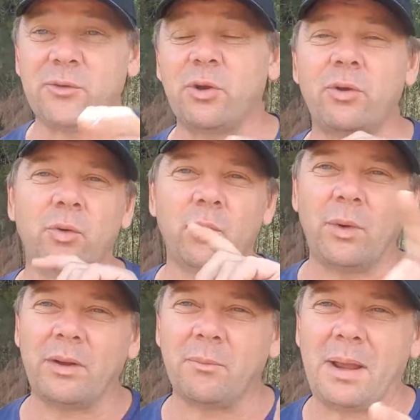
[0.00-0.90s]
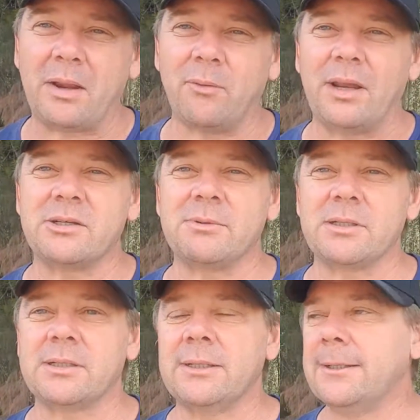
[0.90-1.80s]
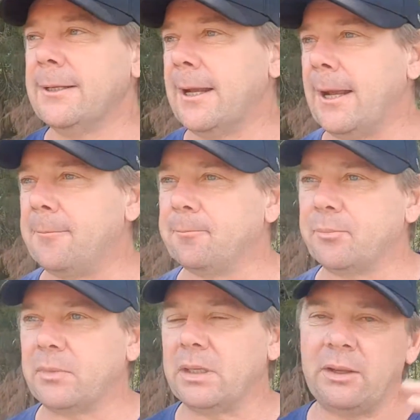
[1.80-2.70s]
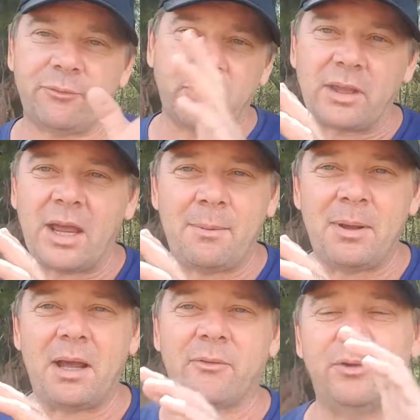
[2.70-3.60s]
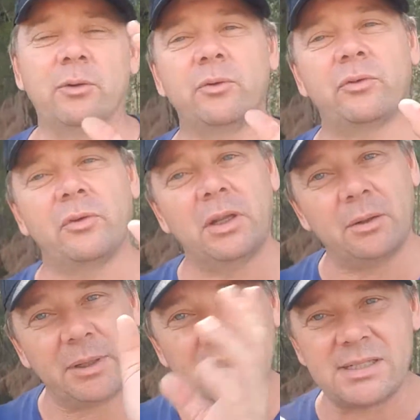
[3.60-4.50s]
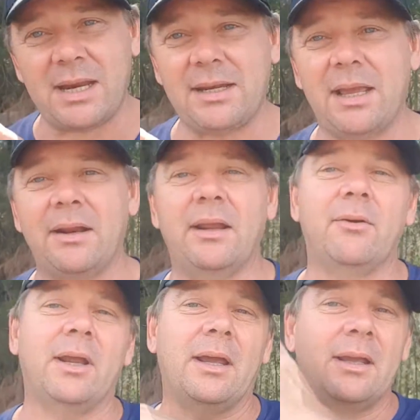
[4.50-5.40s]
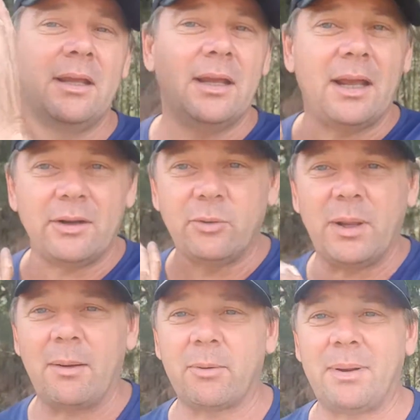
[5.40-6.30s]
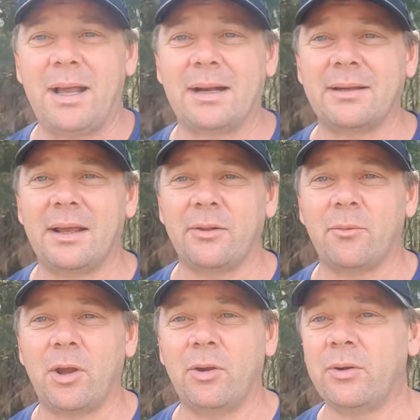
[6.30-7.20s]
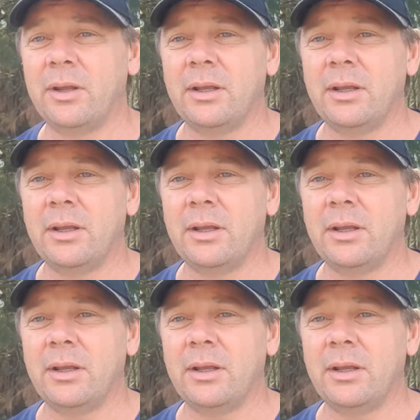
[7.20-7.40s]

for you, or we can make arrangements. If the car park fills, it'll be a set down area, and you'll be able to park down the road.